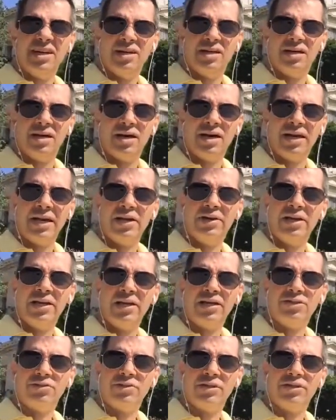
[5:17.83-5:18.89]
Hungarian
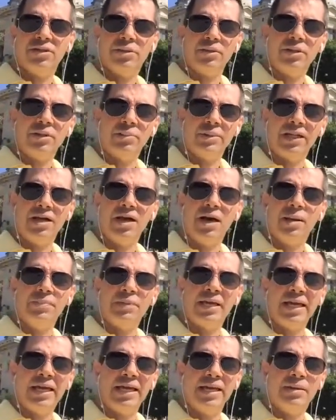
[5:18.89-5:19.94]
history is a little bit
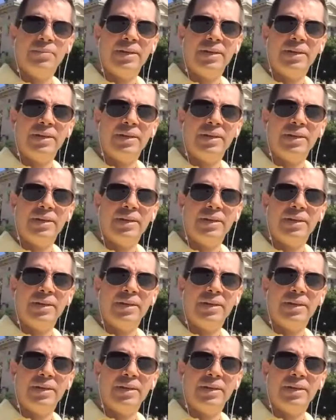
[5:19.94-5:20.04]
complicated,